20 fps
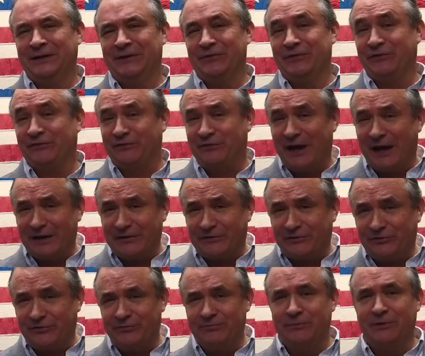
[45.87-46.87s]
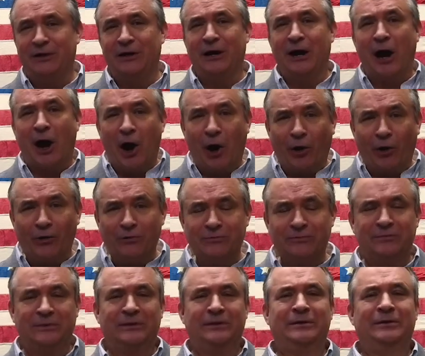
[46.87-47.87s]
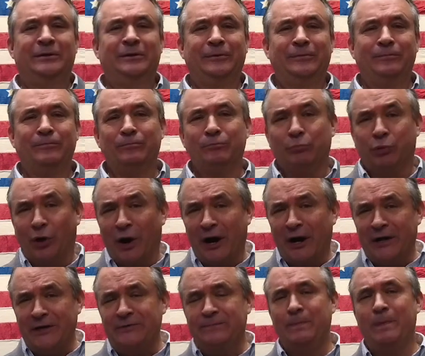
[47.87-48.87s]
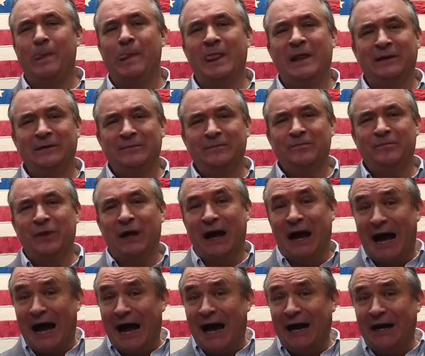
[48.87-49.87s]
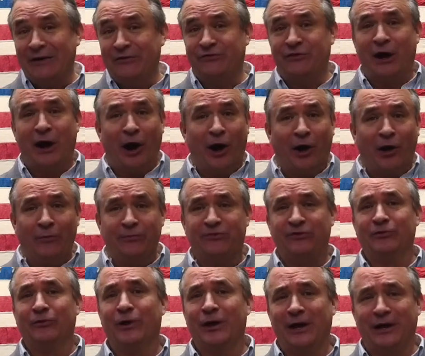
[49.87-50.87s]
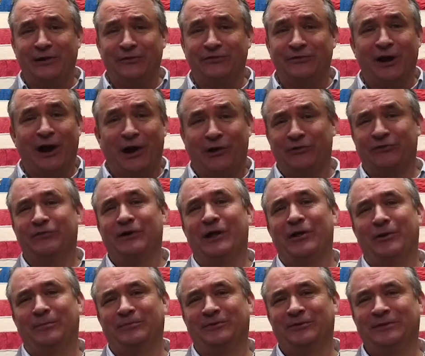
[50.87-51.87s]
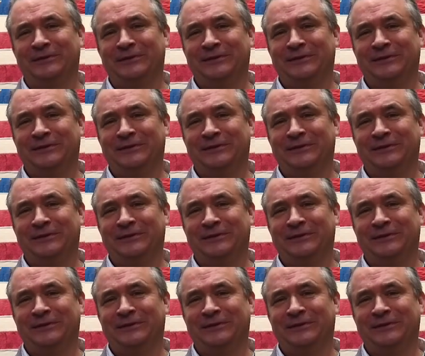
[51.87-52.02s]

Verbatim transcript: the sex, heart, brain, eyes, arms, and legs are developed.